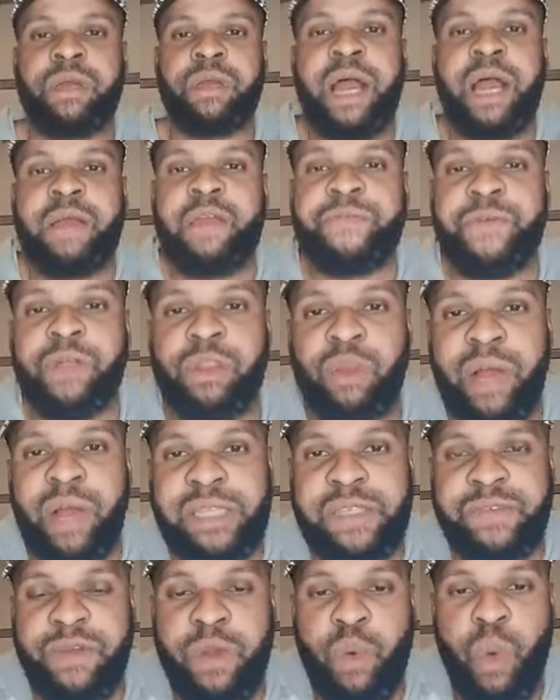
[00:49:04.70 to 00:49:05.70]
Are you follow
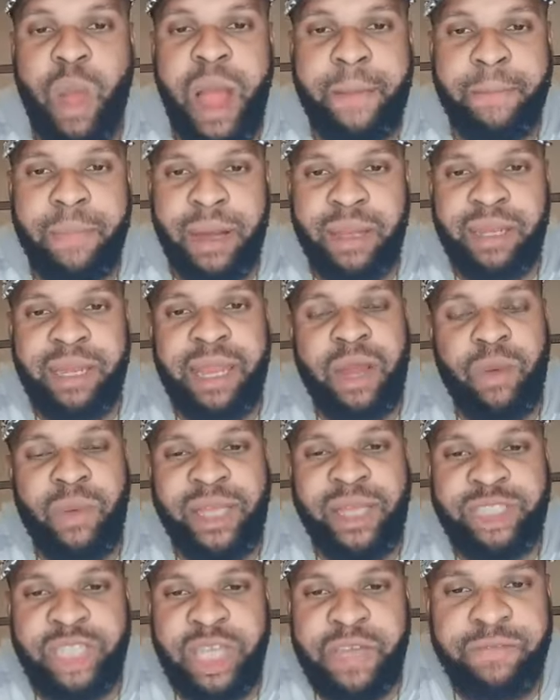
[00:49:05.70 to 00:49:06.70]
us? Me, wa ma la
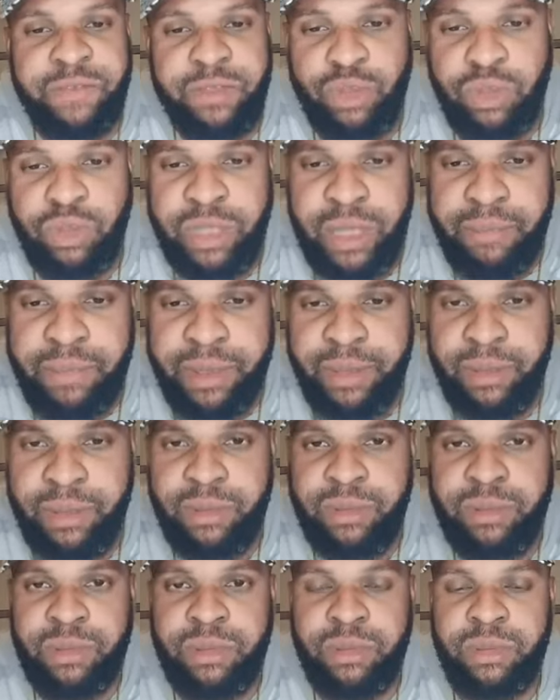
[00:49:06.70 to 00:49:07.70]
wa share video na
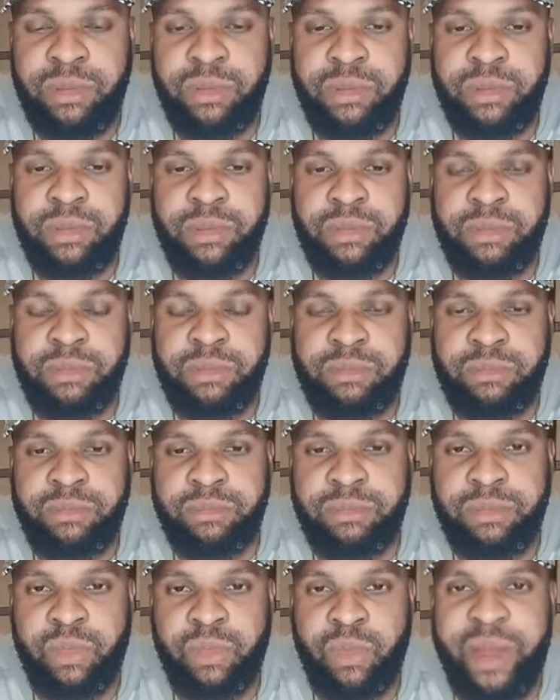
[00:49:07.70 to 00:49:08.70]
me.
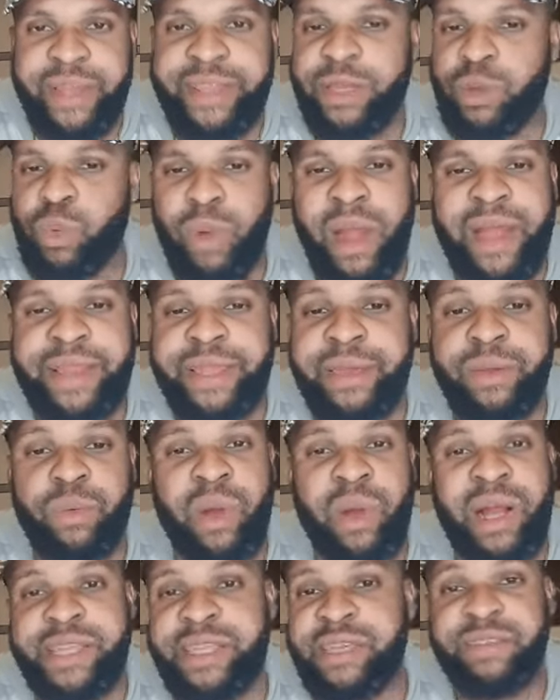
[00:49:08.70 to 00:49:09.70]
What
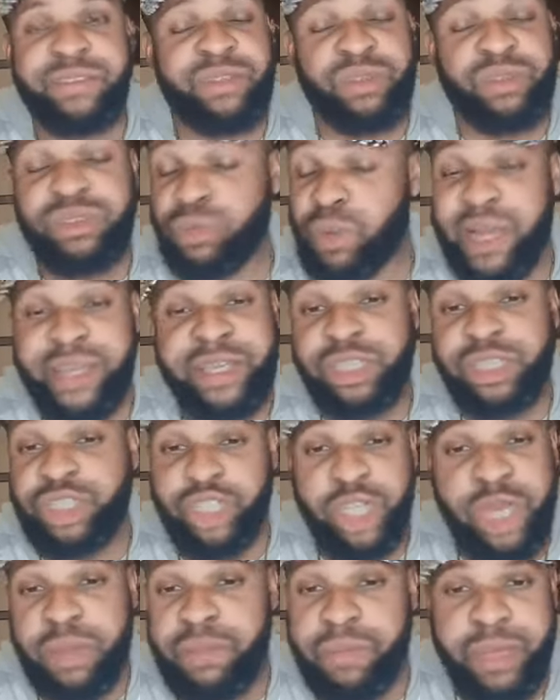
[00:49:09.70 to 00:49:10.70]
is
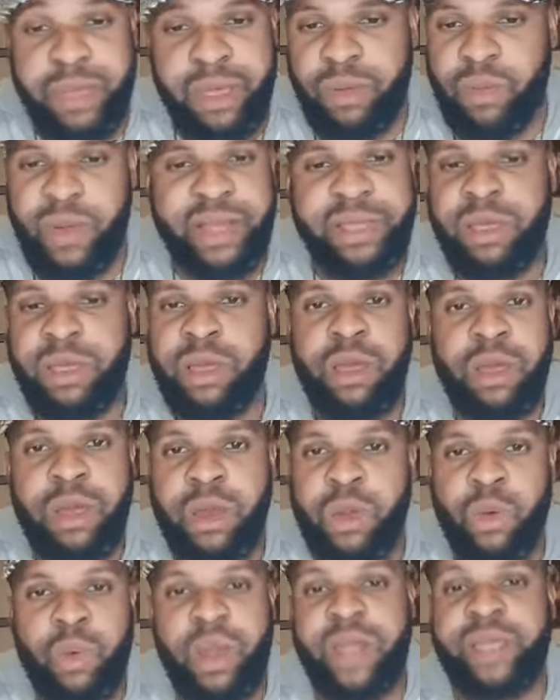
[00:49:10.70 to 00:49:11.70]
share man?
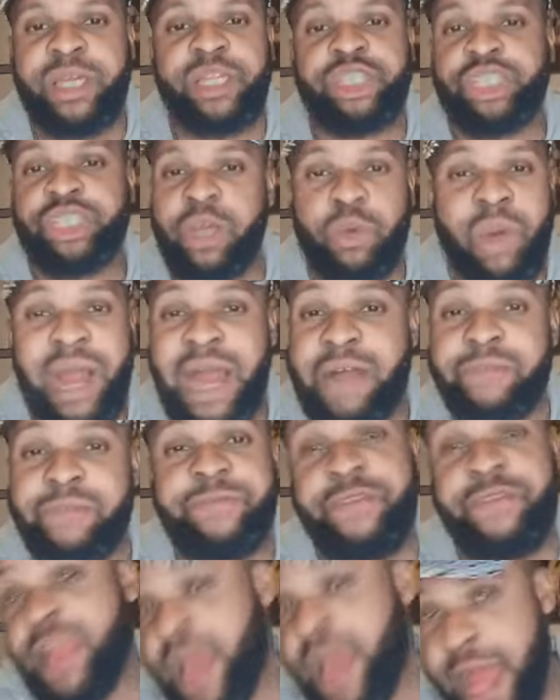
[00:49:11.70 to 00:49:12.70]
What you share? What
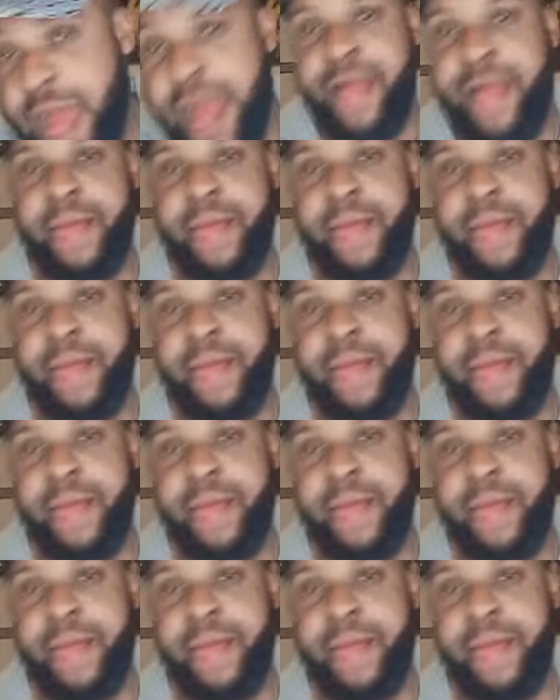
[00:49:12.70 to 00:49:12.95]
flare?